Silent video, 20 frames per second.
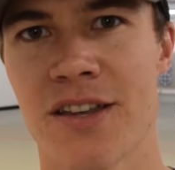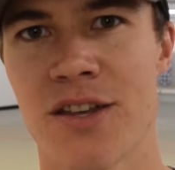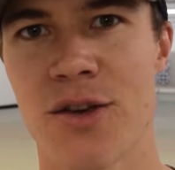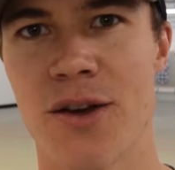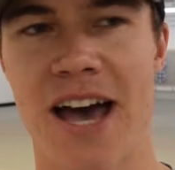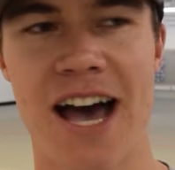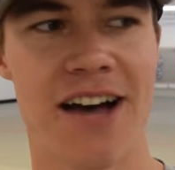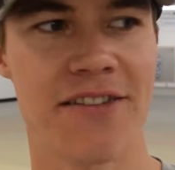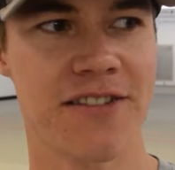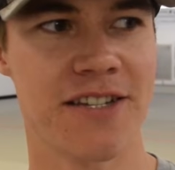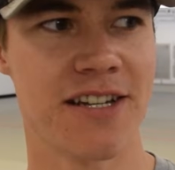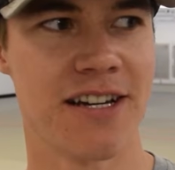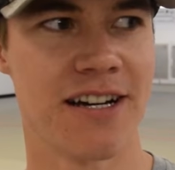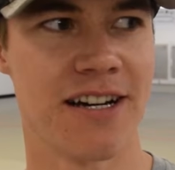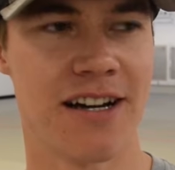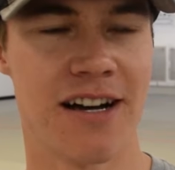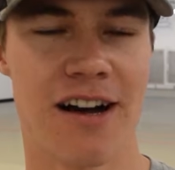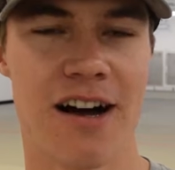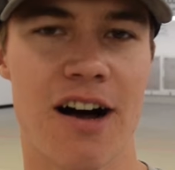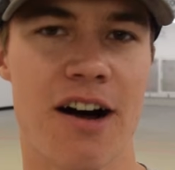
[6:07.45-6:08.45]
you have
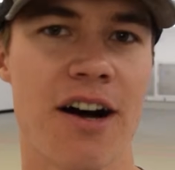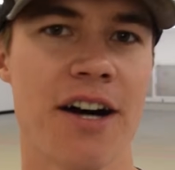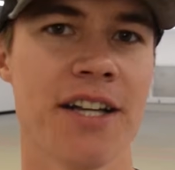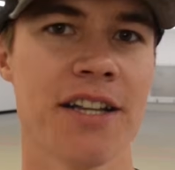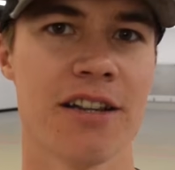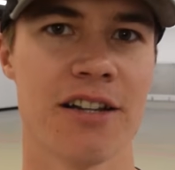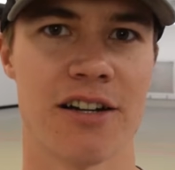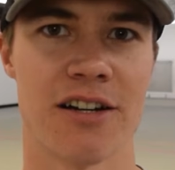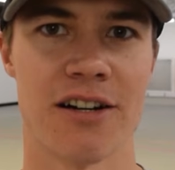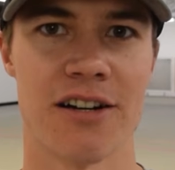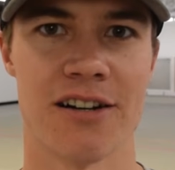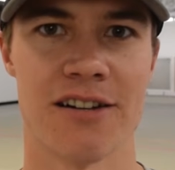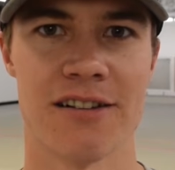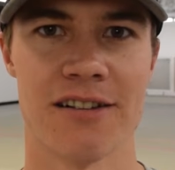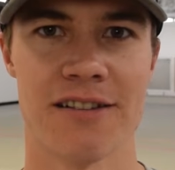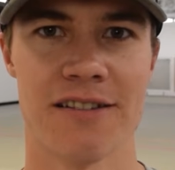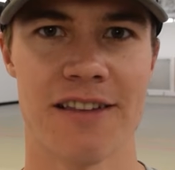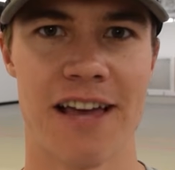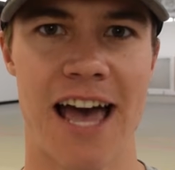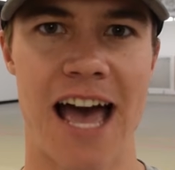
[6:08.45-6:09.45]
to
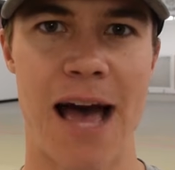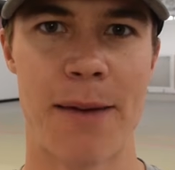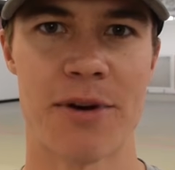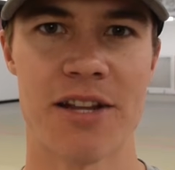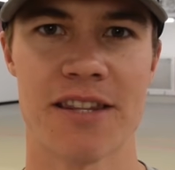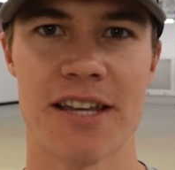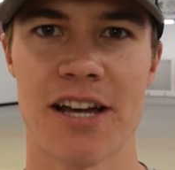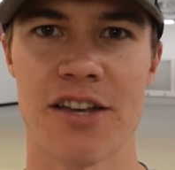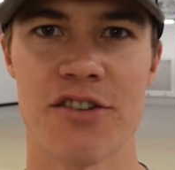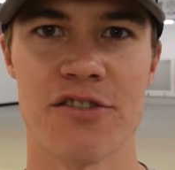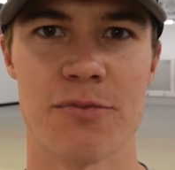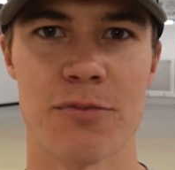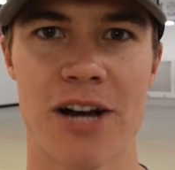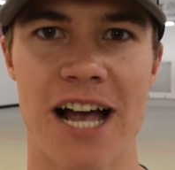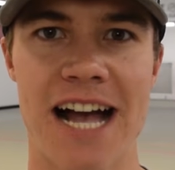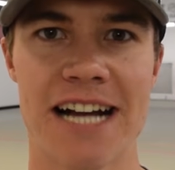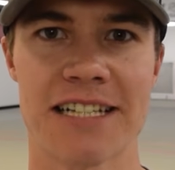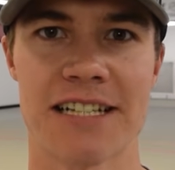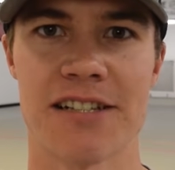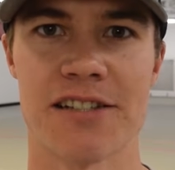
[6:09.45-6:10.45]
unlearn the habit that you've
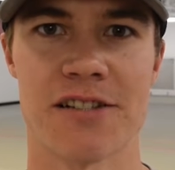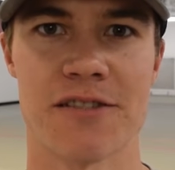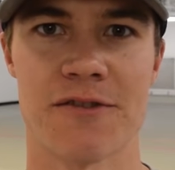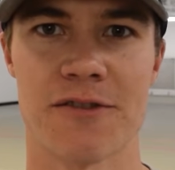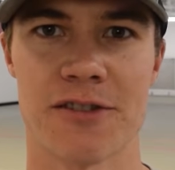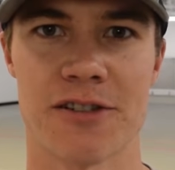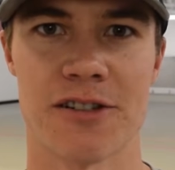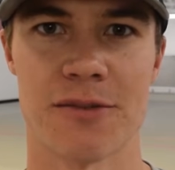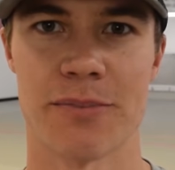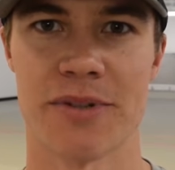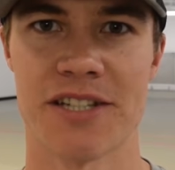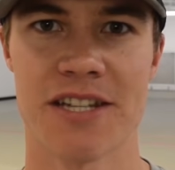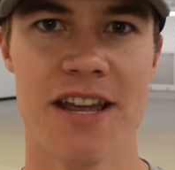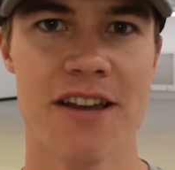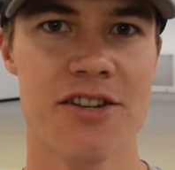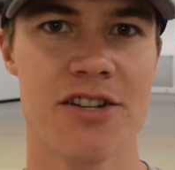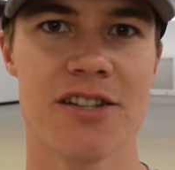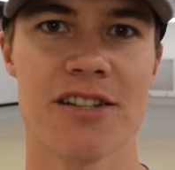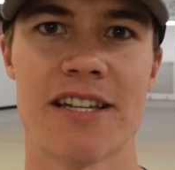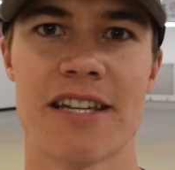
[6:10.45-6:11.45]
practiced for
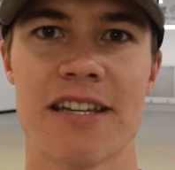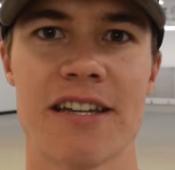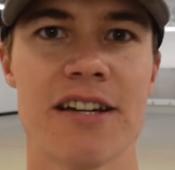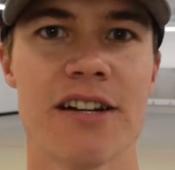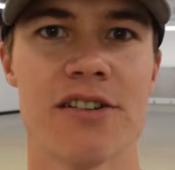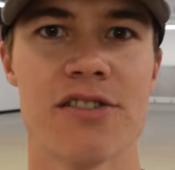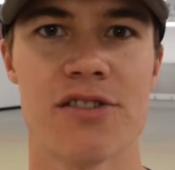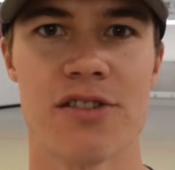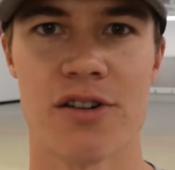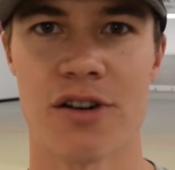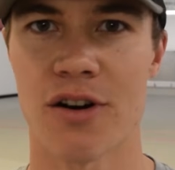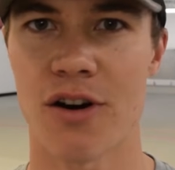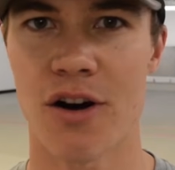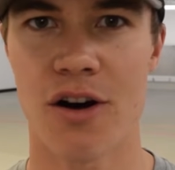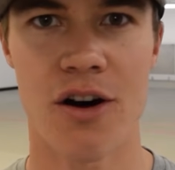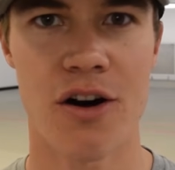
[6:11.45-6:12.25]
potentially years or